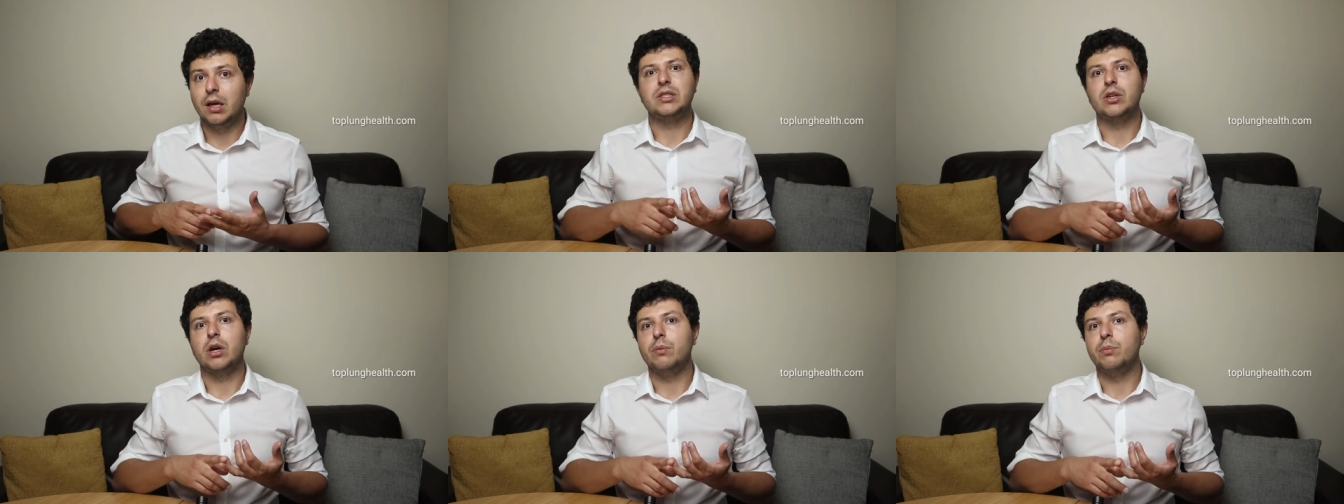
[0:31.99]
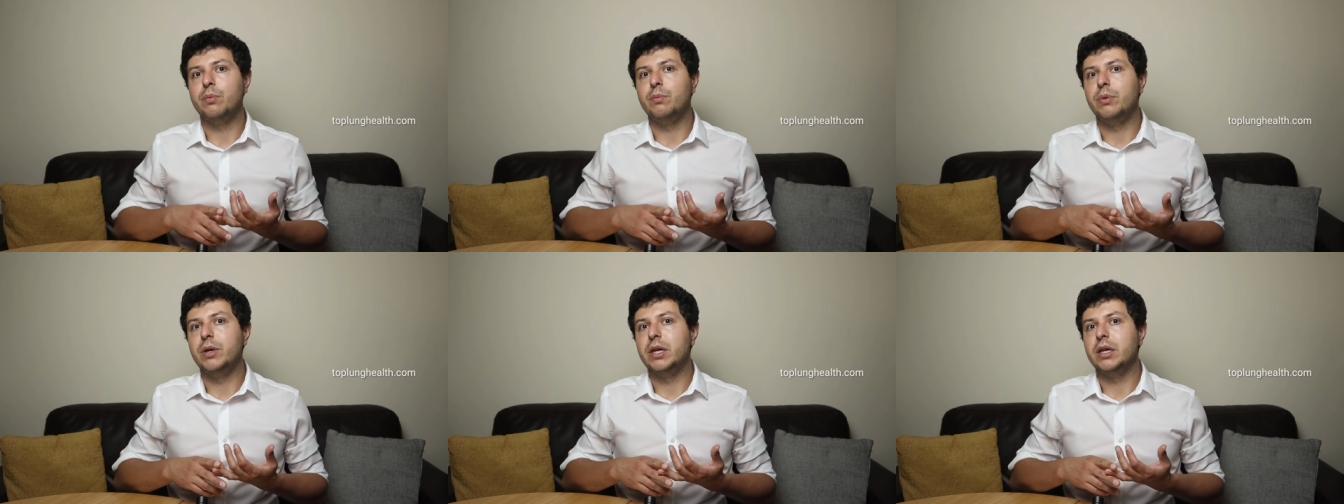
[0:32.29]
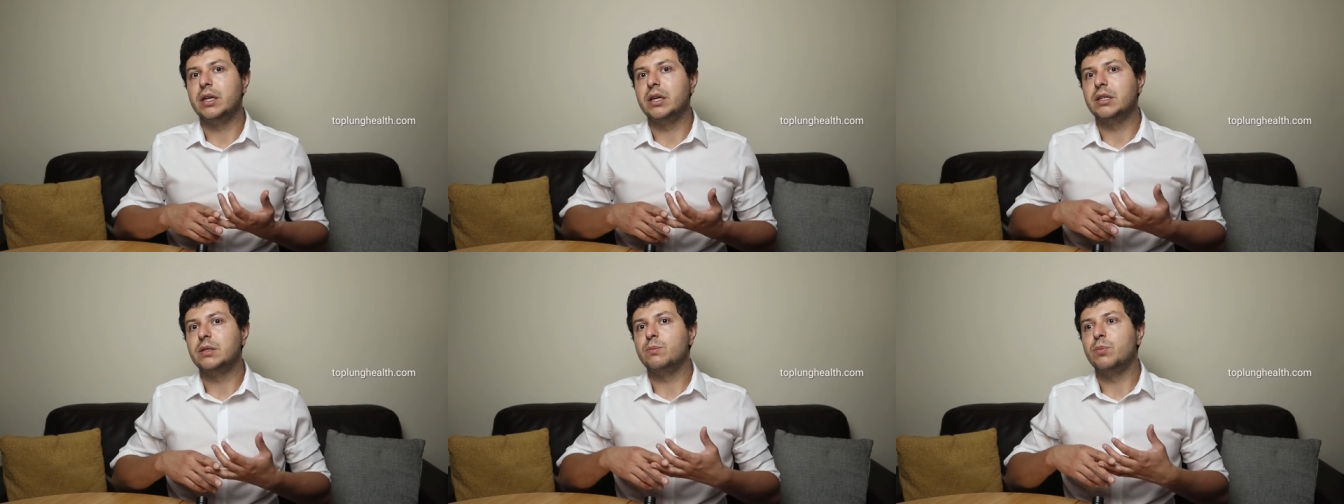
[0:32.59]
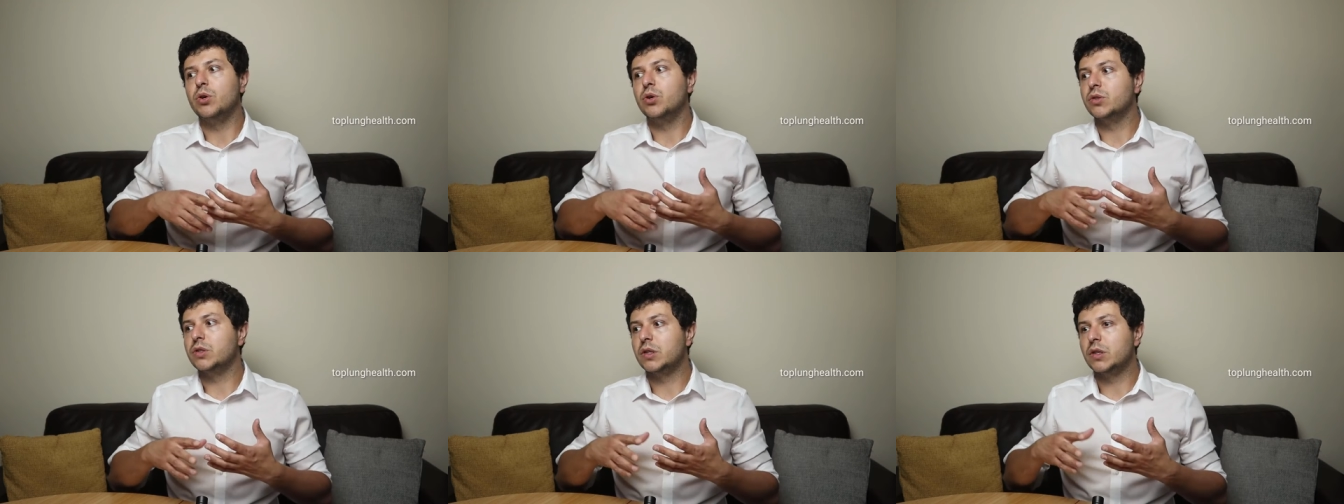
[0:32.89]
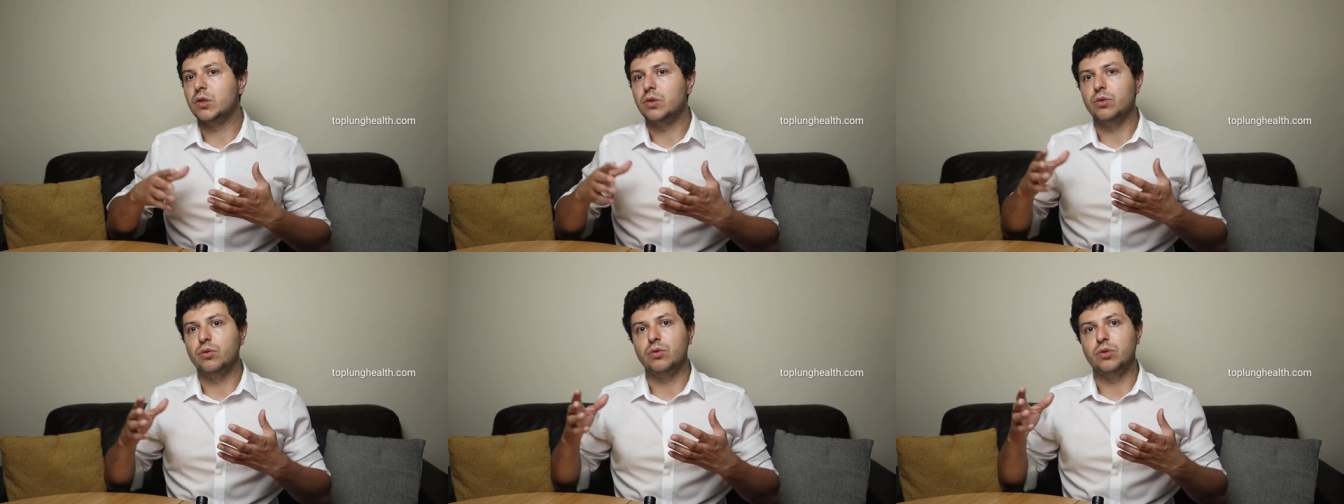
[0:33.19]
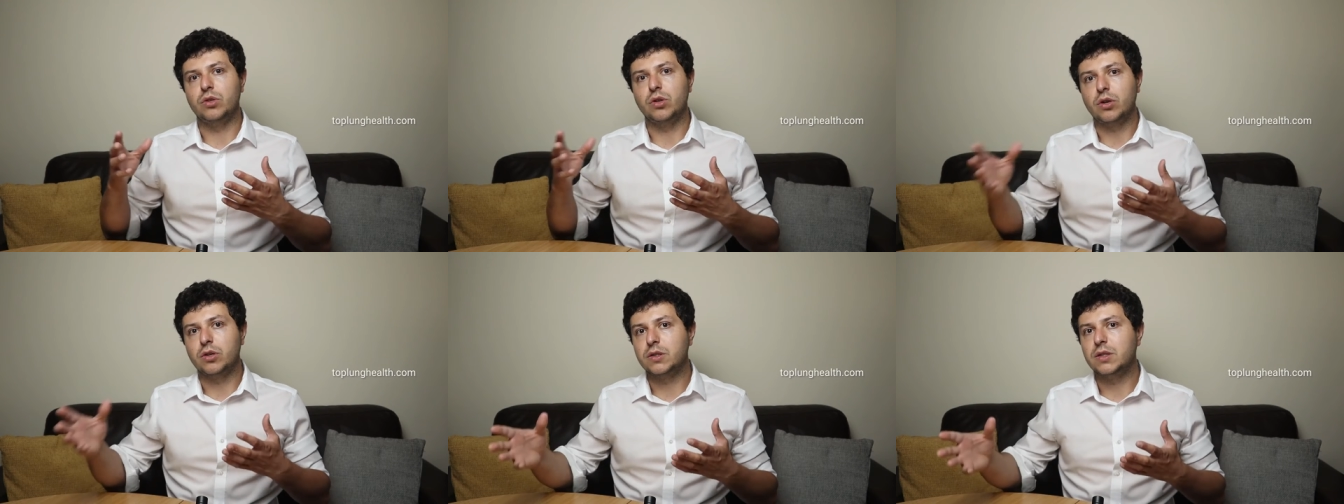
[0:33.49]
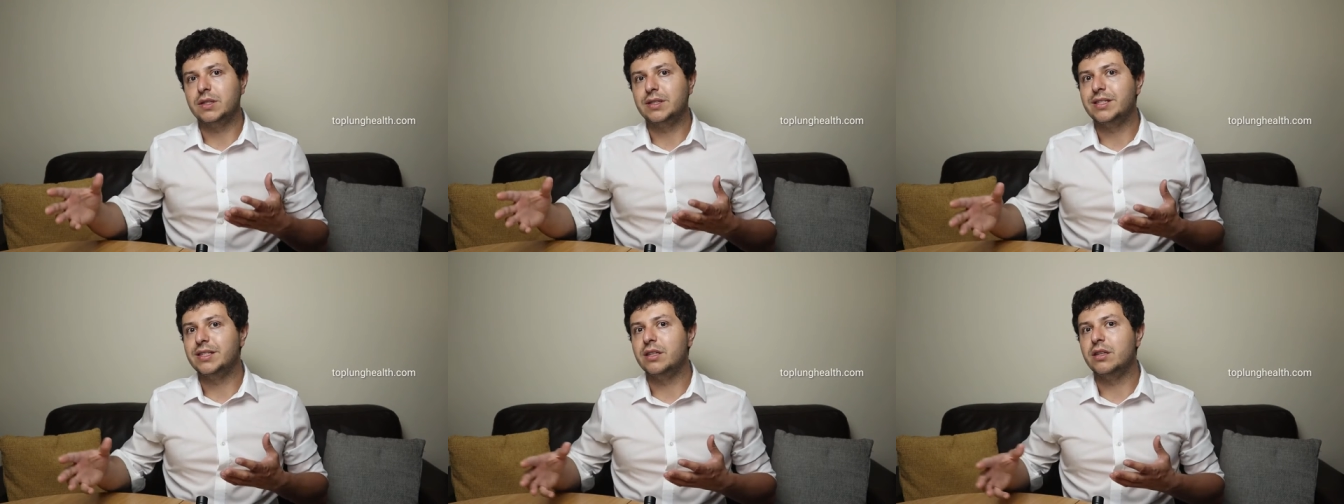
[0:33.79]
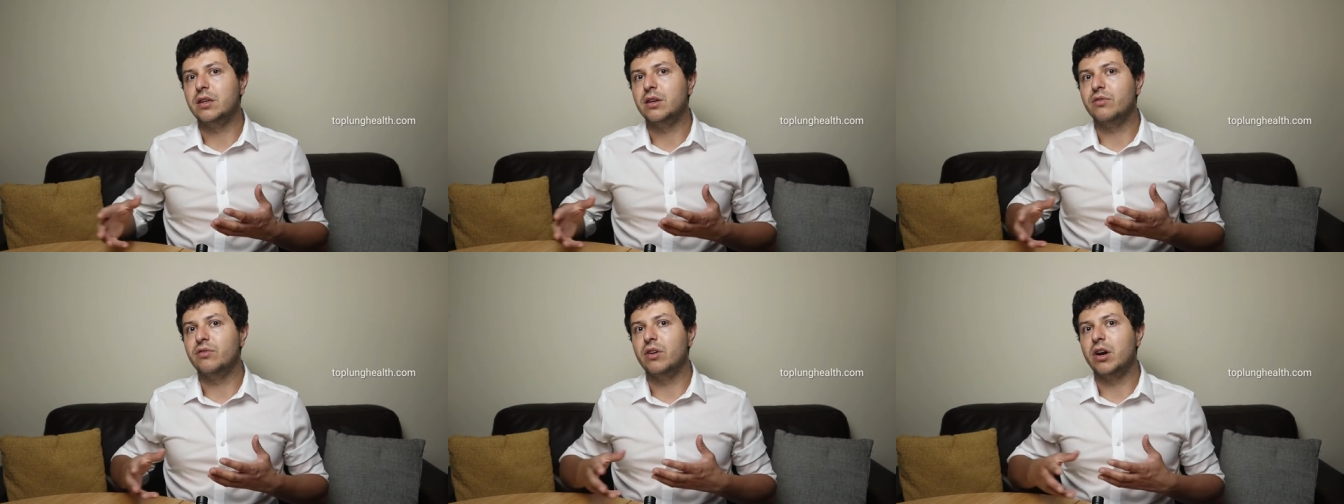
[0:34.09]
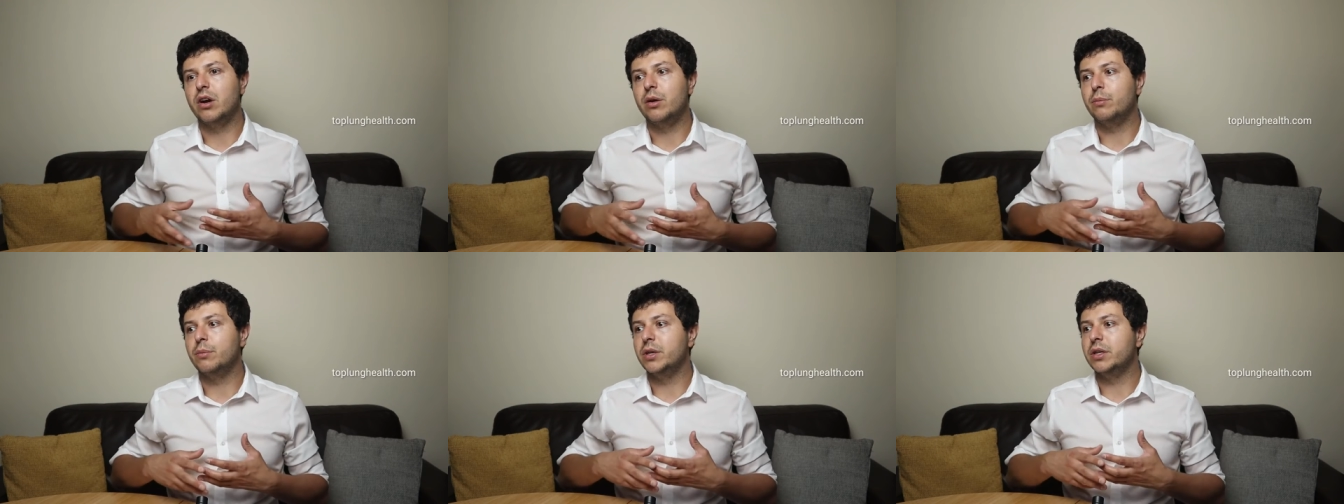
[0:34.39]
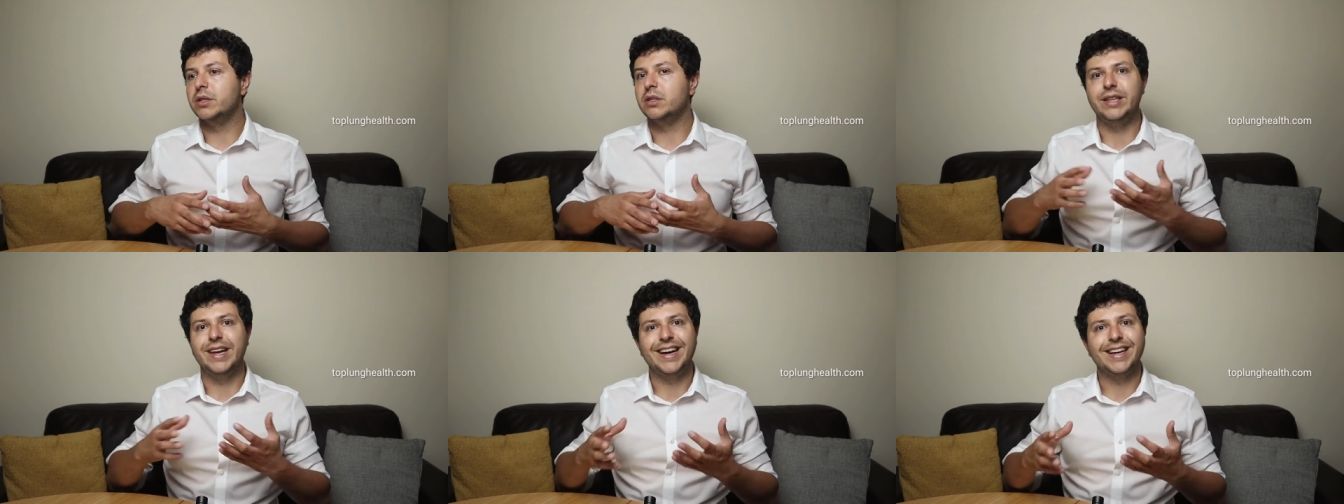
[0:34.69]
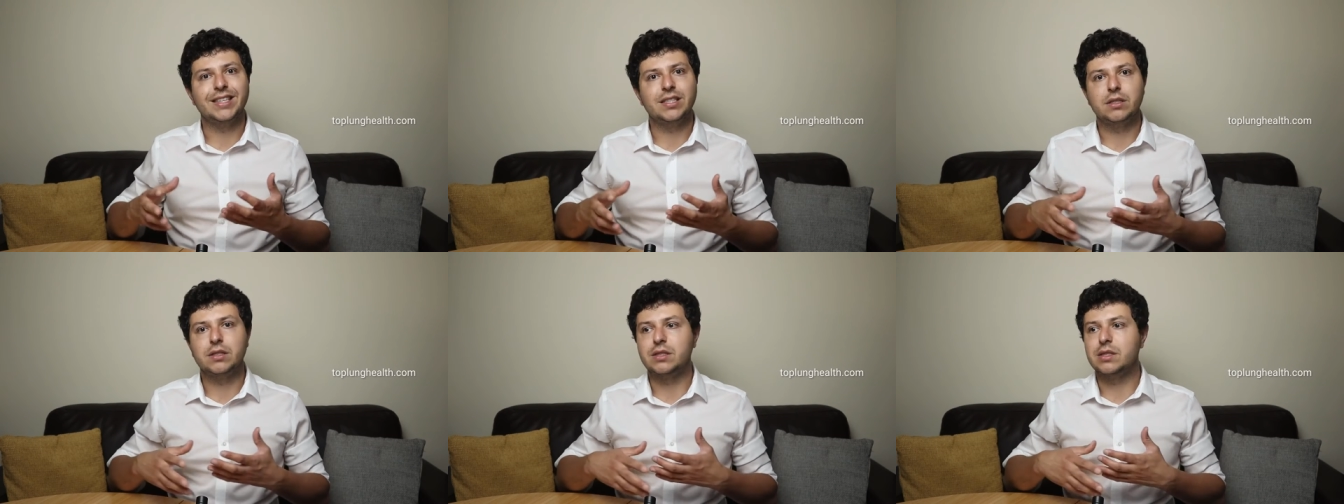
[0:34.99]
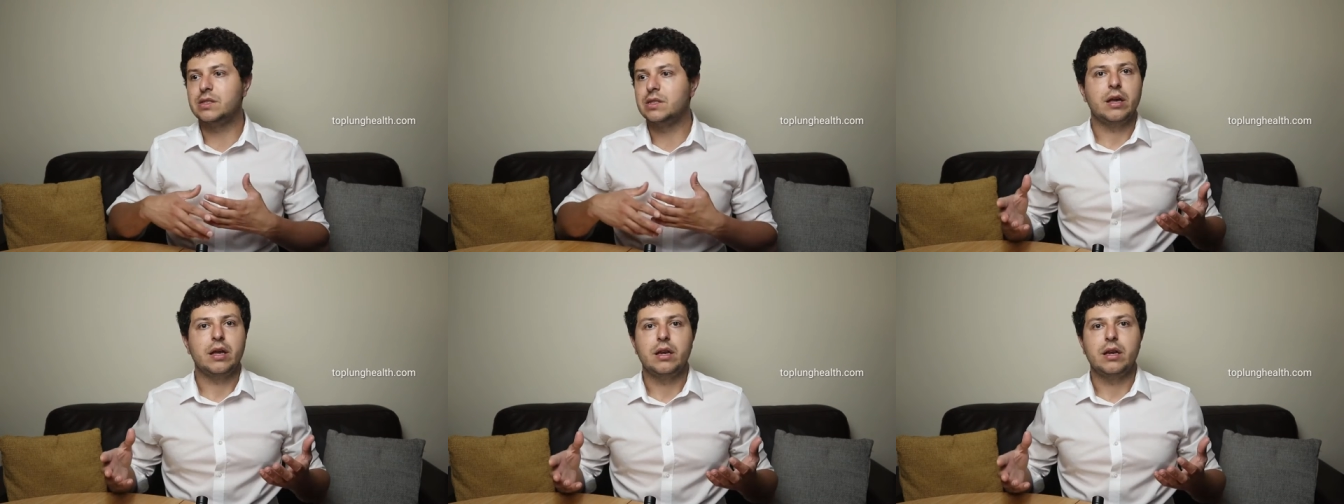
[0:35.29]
stop being exposed to toxins in the environment, dusts,